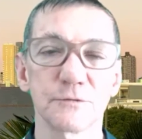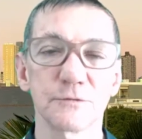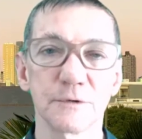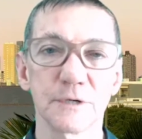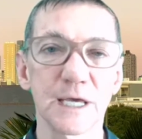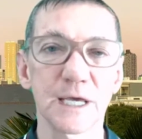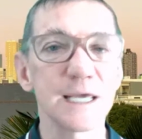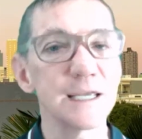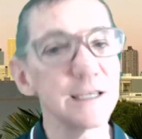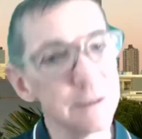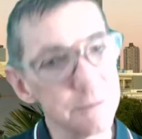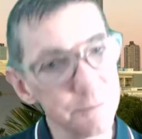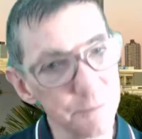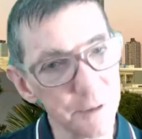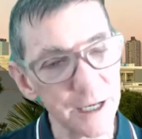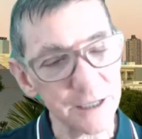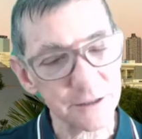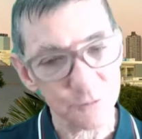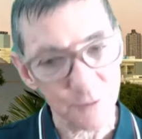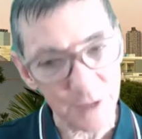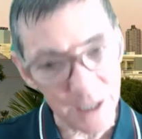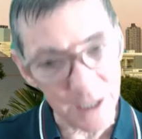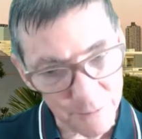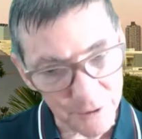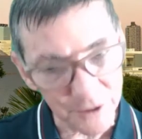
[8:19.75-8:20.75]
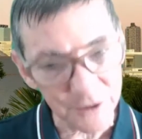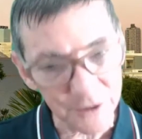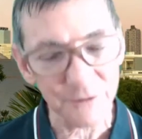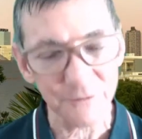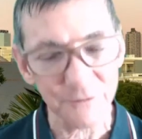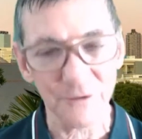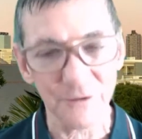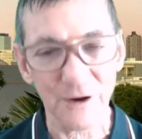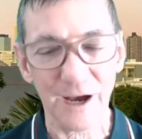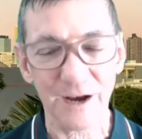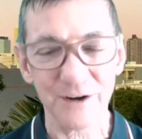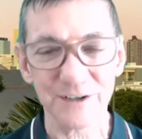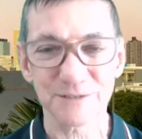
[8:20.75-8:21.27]
he didn't pass away, but the
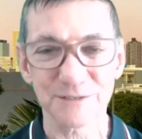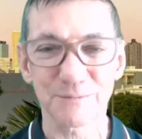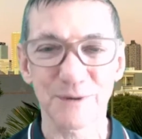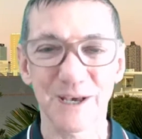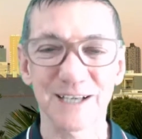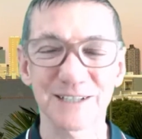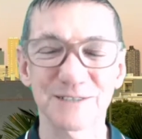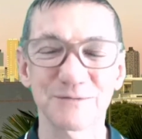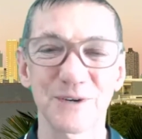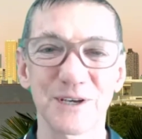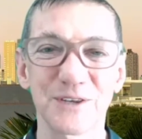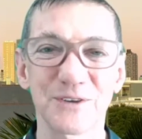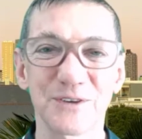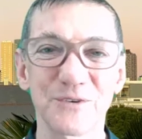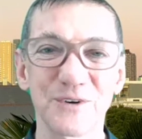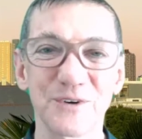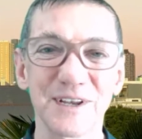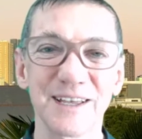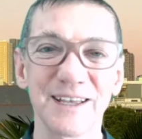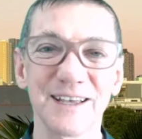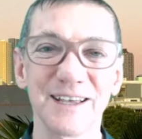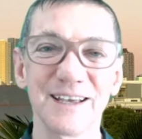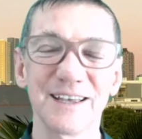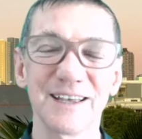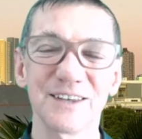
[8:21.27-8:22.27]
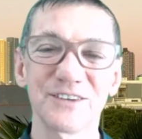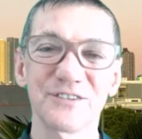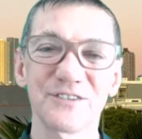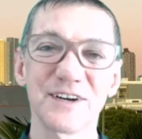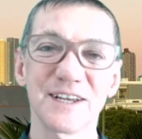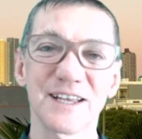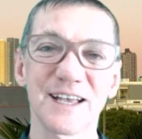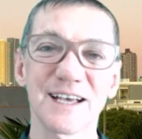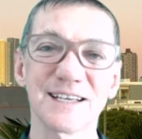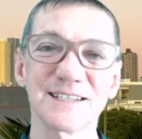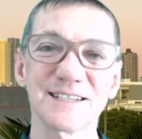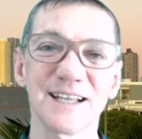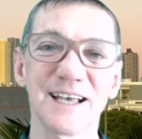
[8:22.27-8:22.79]
virus passed away three
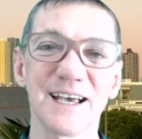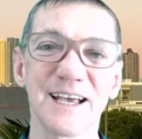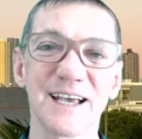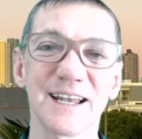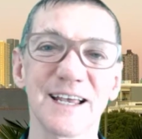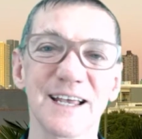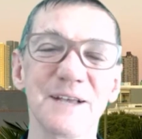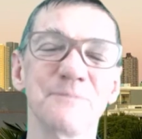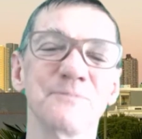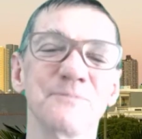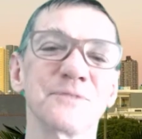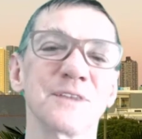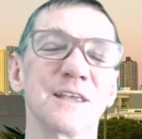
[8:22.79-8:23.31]
days later.